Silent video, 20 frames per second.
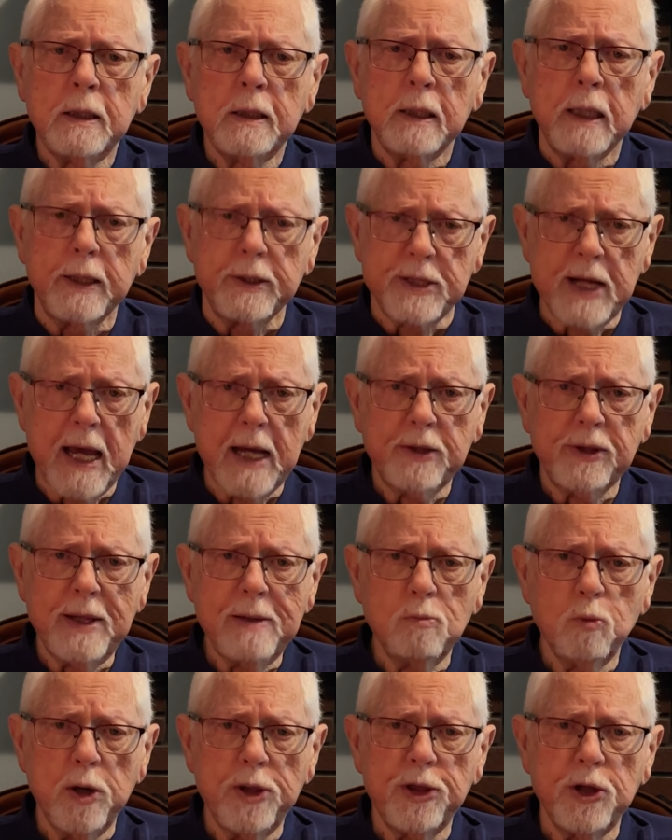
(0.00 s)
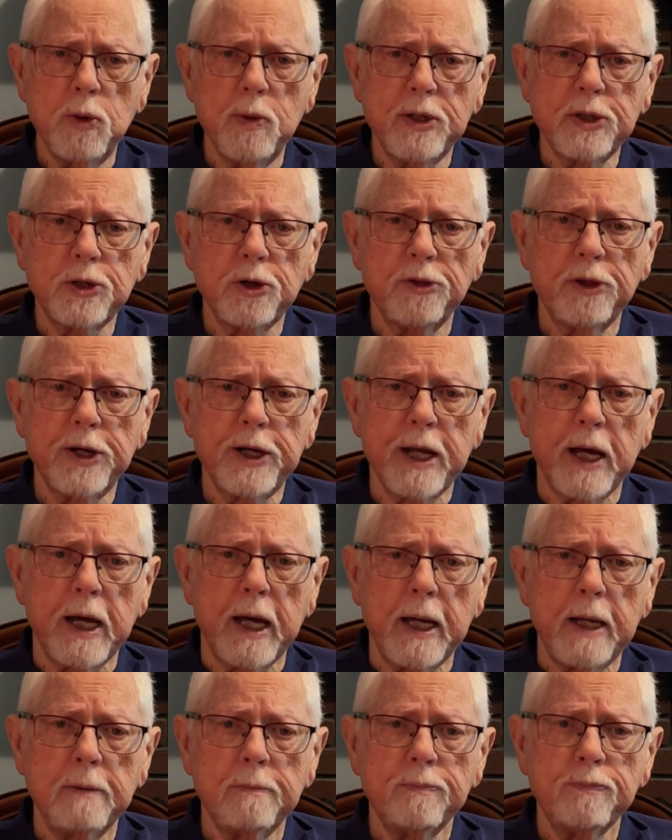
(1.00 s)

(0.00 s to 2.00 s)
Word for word: and take them with you into the day.